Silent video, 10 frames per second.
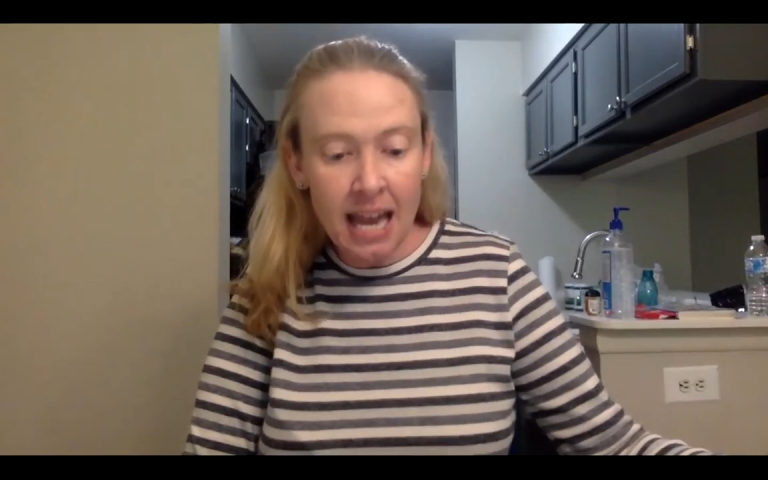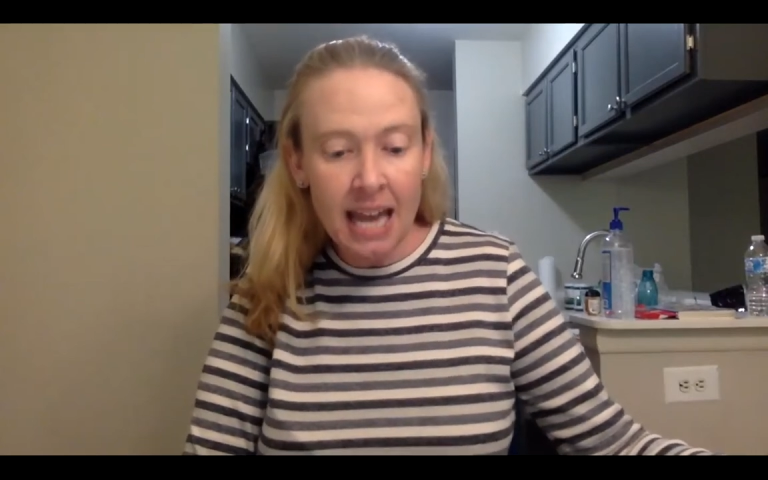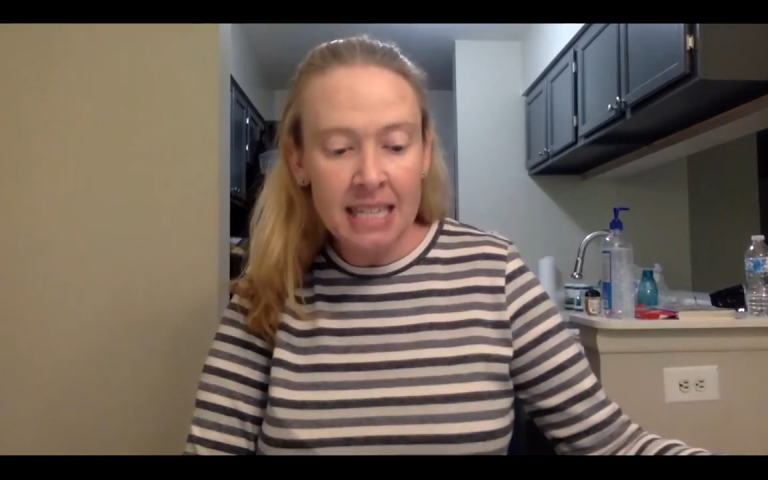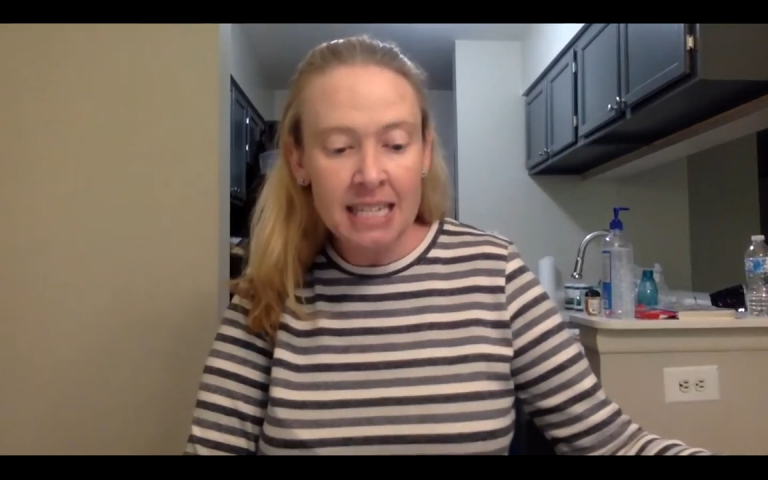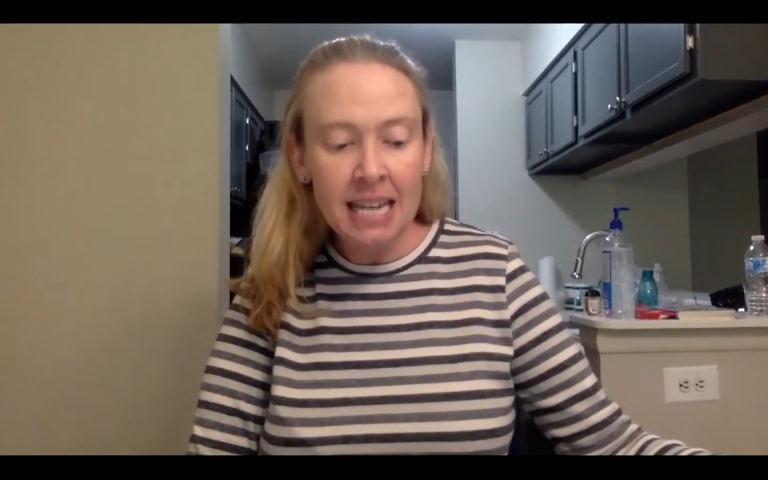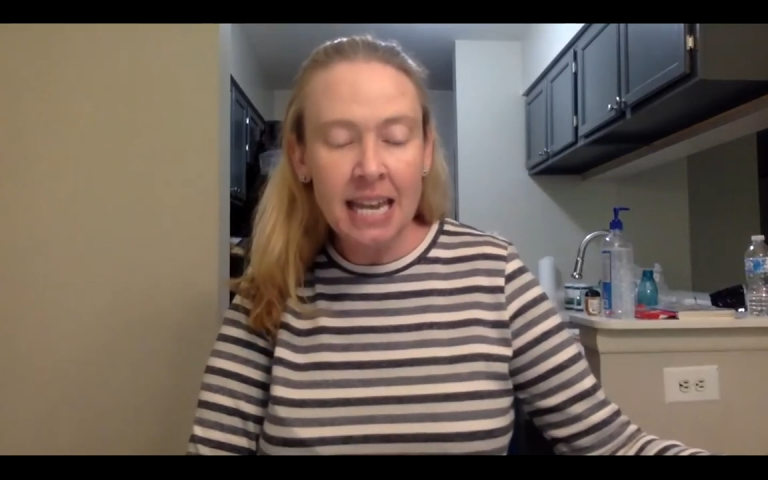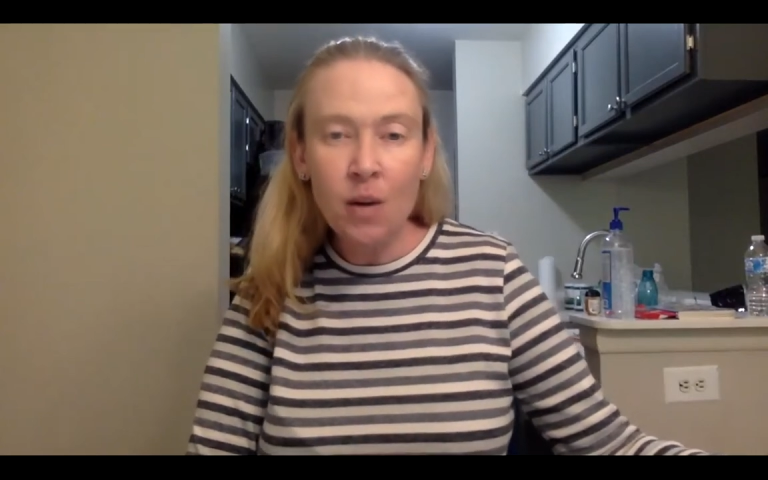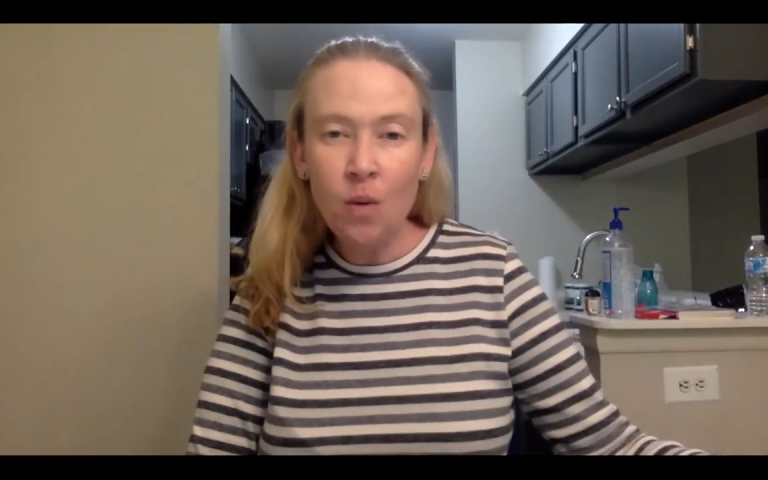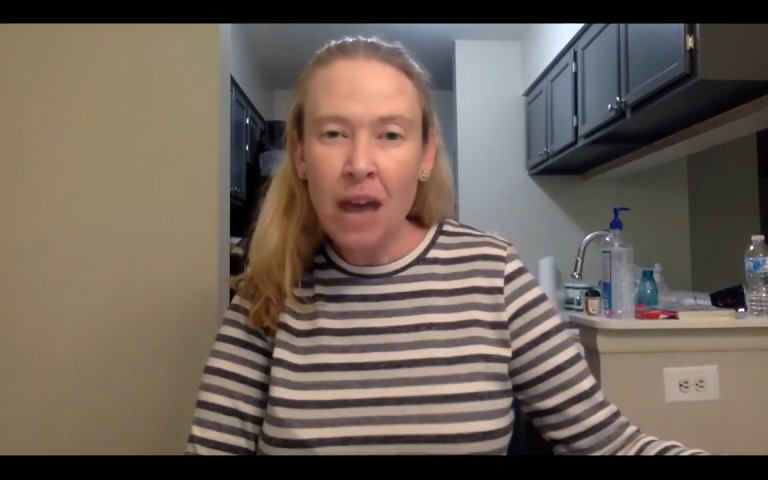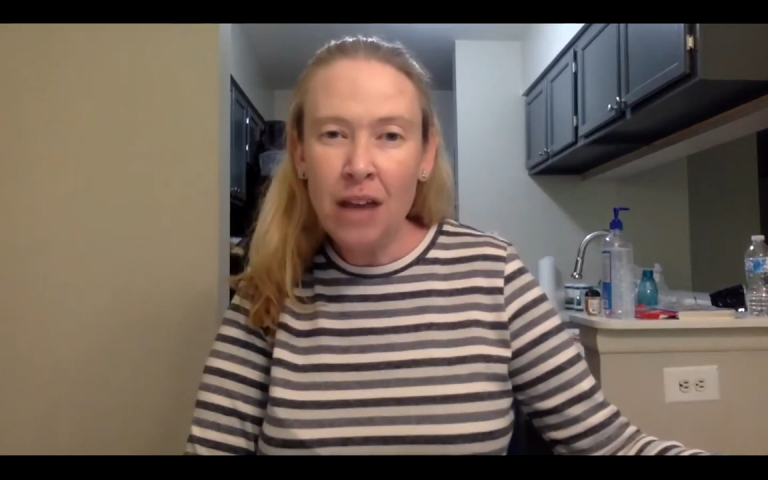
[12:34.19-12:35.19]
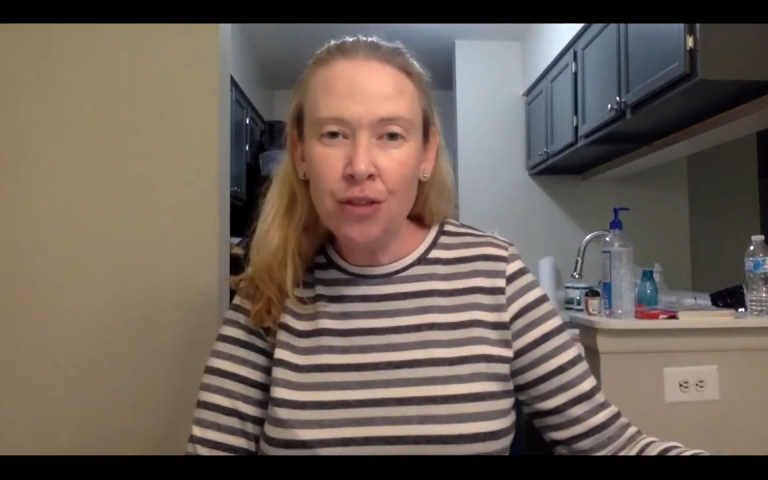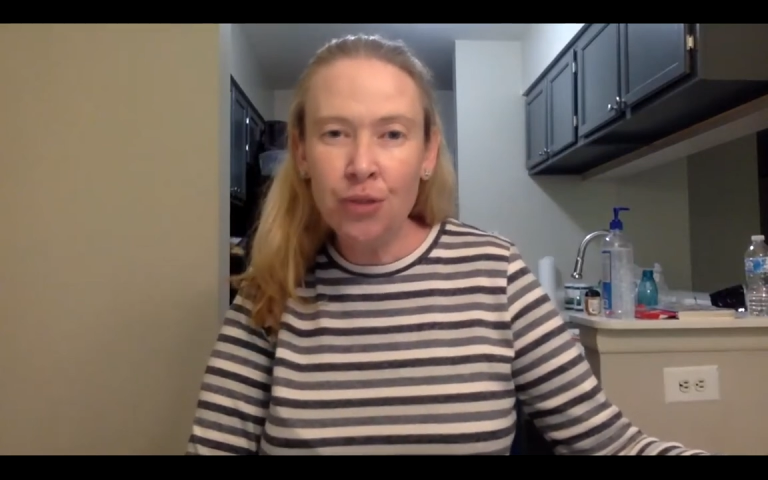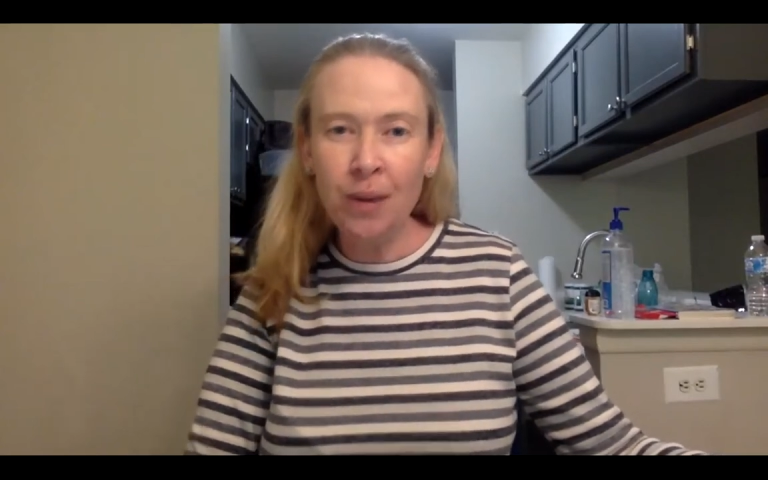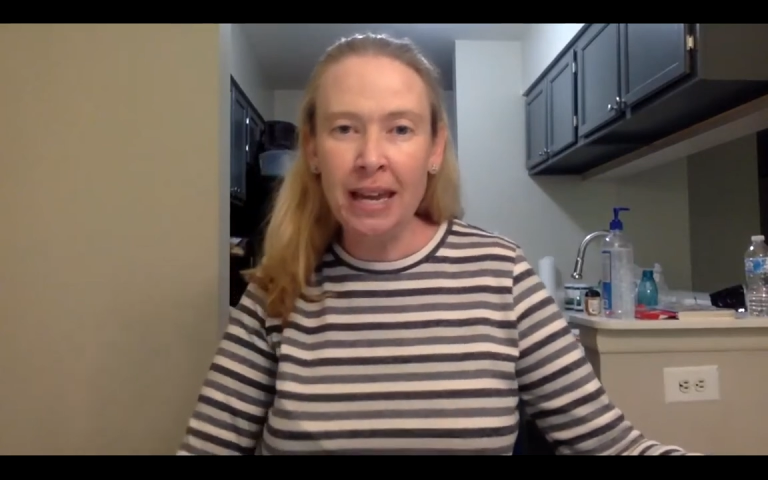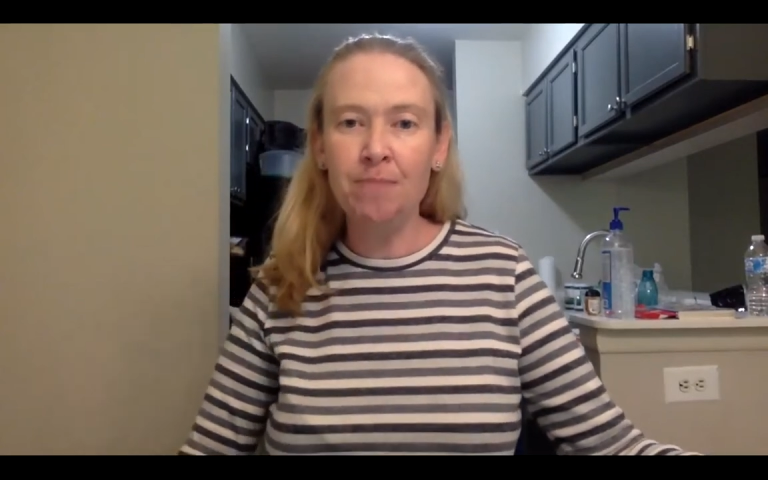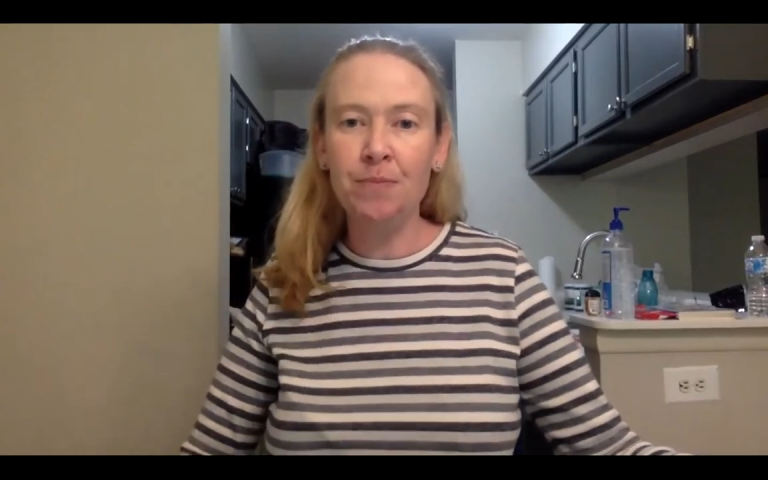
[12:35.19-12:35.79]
and then take away 3.